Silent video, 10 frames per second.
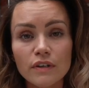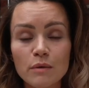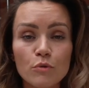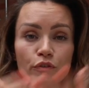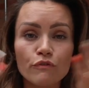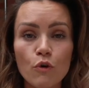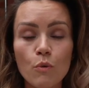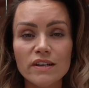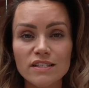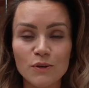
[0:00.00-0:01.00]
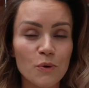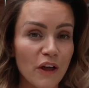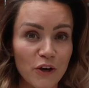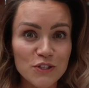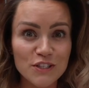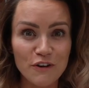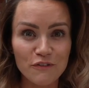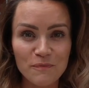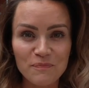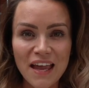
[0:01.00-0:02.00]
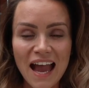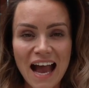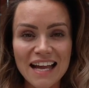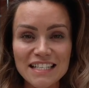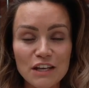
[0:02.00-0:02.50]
and moving forward and all that good stuff. And